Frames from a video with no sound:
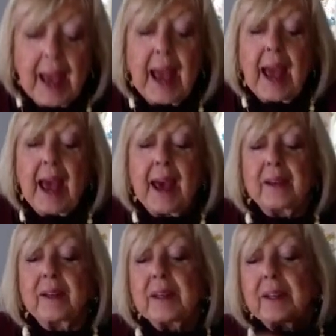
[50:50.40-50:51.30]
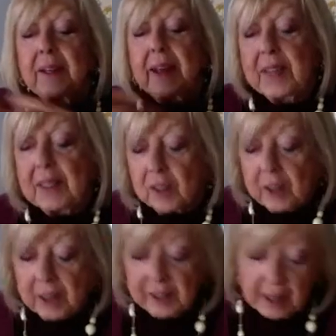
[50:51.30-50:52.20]
And then they
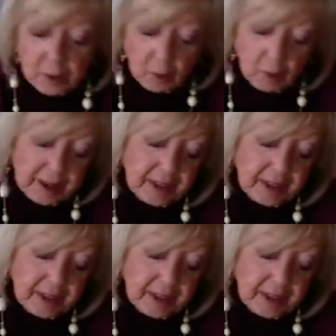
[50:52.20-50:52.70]
took another one.